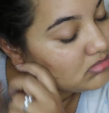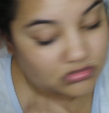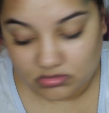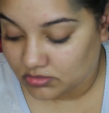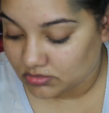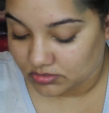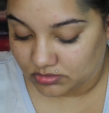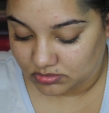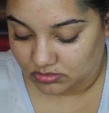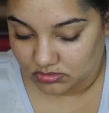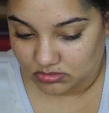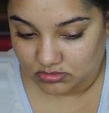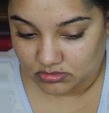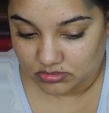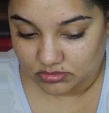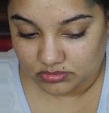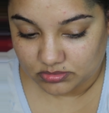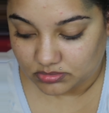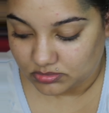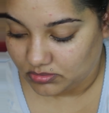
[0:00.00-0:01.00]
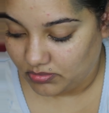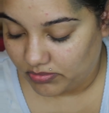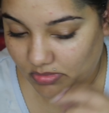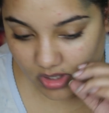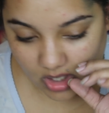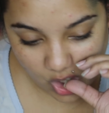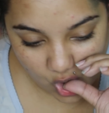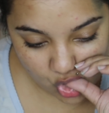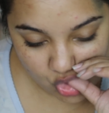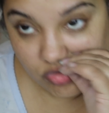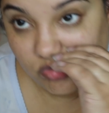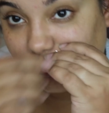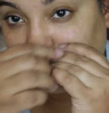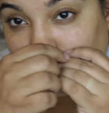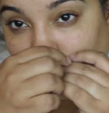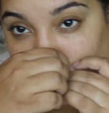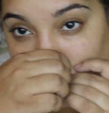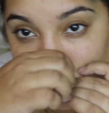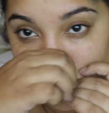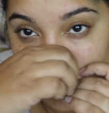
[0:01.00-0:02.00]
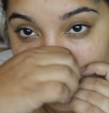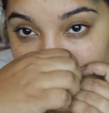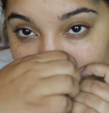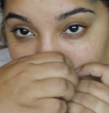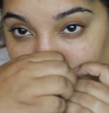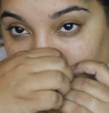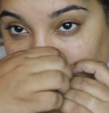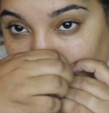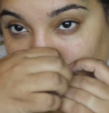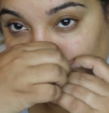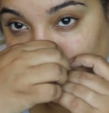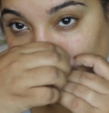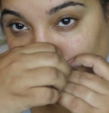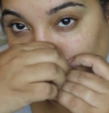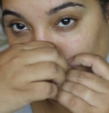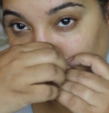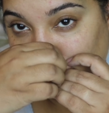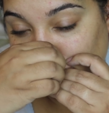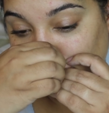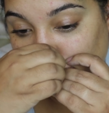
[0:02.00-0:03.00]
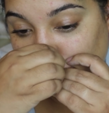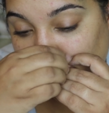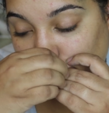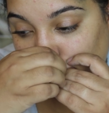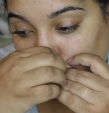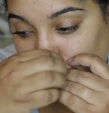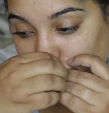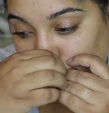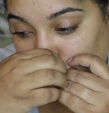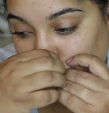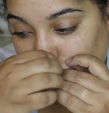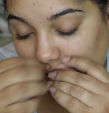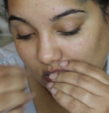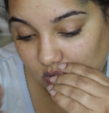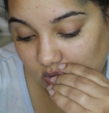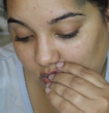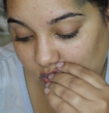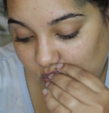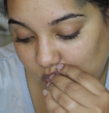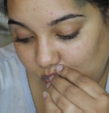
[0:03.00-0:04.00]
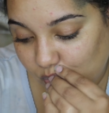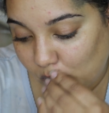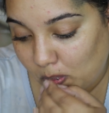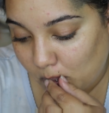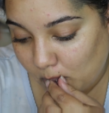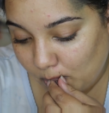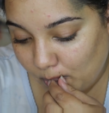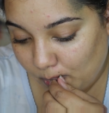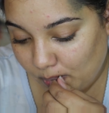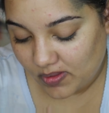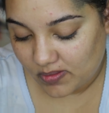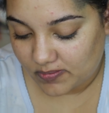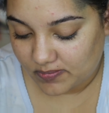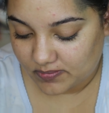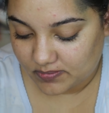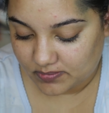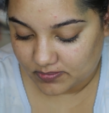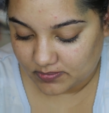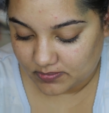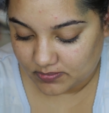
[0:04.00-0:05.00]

bit of a rubbing alcohol, just to get any excess oils off your face.